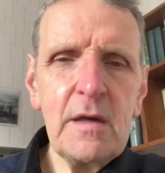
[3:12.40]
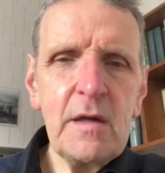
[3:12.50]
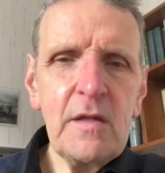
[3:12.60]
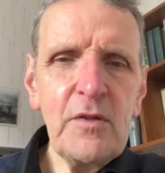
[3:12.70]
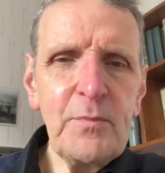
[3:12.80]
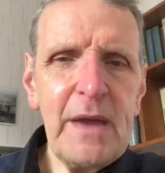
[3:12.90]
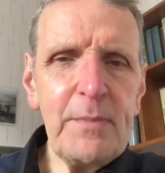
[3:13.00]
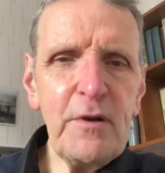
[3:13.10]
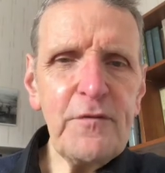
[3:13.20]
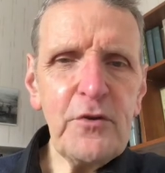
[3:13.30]
The
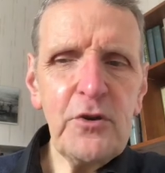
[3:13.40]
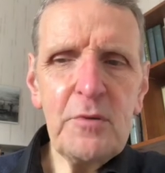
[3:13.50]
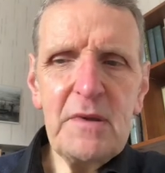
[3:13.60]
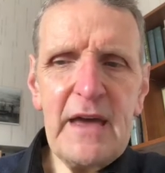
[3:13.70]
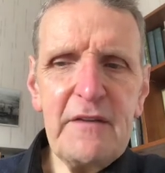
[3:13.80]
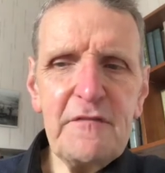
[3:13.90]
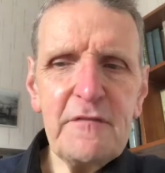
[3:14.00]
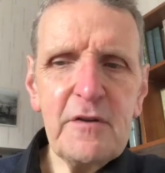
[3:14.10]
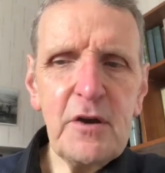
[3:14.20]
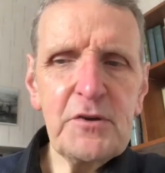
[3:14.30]
people for whom life
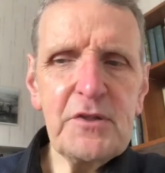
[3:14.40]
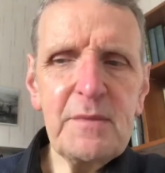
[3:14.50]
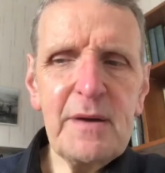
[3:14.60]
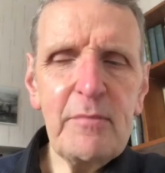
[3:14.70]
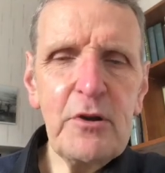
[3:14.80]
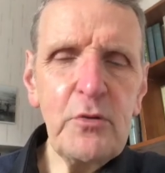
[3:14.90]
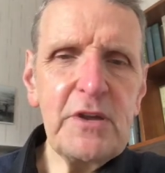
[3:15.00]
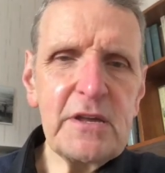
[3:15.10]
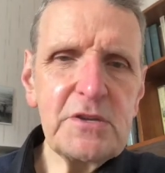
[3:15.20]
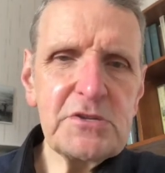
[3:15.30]
under the
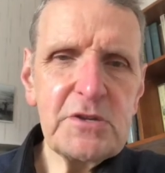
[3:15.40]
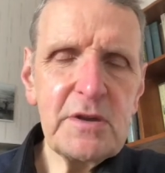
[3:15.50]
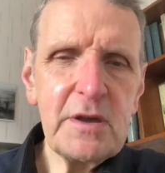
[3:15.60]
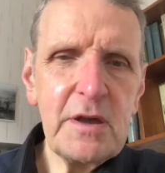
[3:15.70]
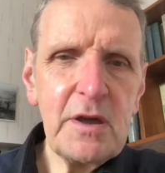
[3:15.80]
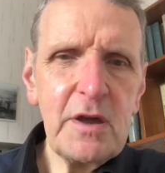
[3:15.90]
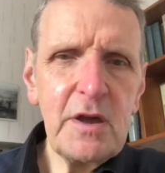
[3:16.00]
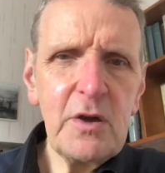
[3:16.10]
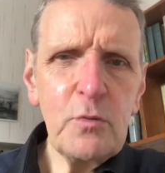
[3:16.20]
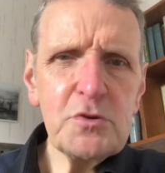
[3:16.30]
Babylonians
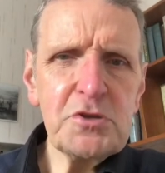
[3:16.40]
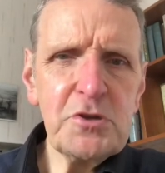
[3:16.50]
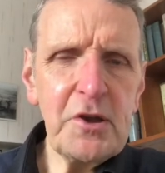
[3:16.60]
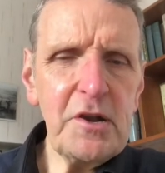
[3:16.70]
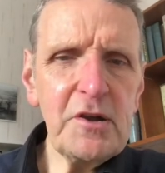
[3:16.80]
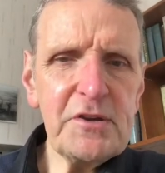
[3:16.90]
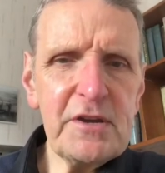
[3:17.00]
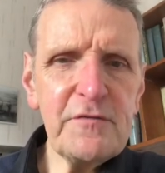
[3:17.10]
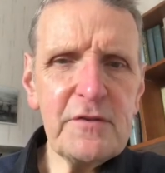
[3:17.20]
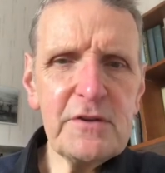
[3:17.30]
was not a lot
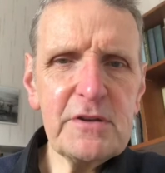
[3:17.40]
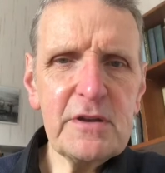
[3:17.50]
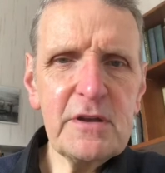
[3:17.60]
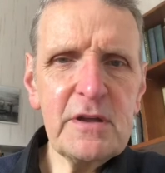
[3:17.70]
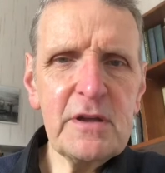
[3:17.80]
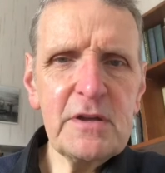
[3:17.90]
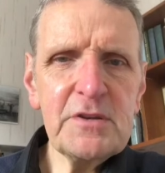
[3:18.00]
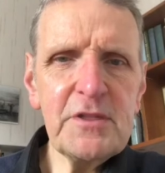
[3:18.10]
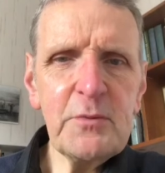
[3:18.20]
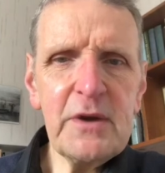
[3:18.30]
different to
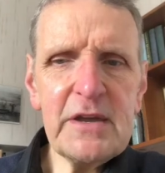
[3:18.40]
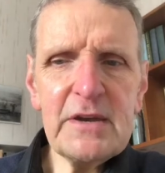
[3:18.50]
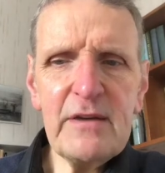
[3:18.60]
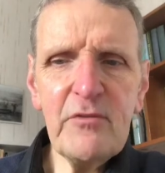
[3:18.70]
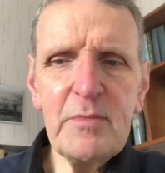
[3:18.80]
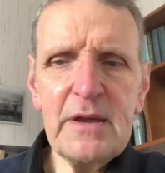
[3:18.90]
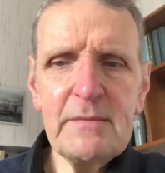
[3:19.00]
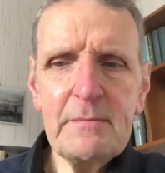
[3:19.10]
the way it had ever been.